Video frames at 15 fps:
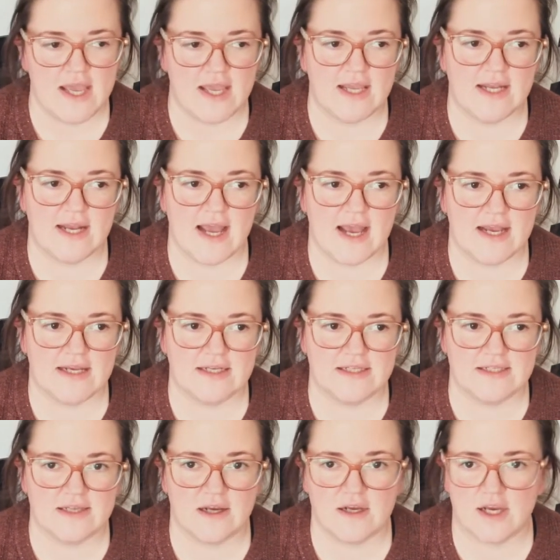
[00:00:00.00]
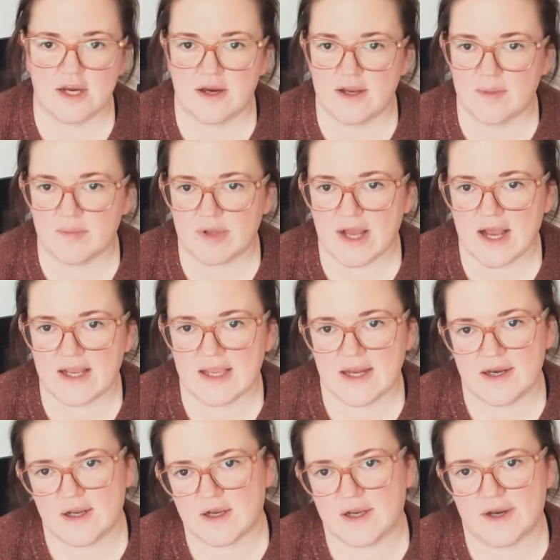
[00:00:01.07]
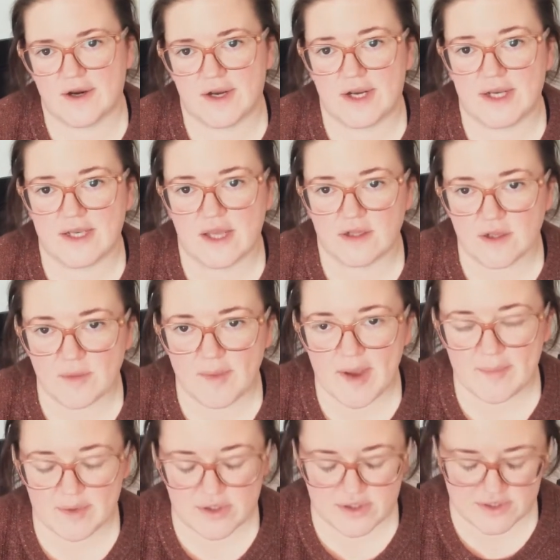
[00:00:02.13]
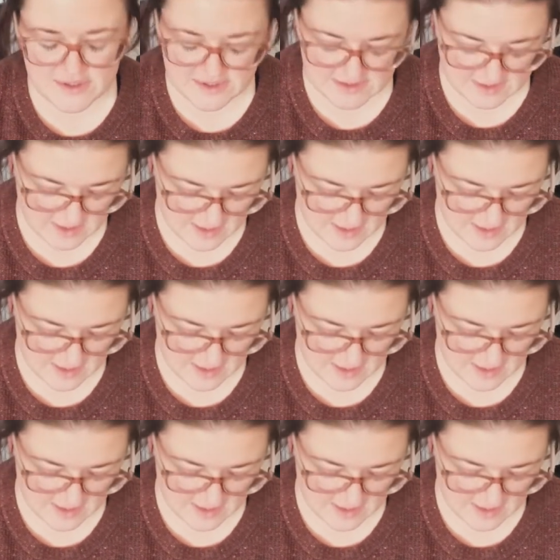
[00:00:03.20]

It has Hungarian black and Hungarian yellow peppers.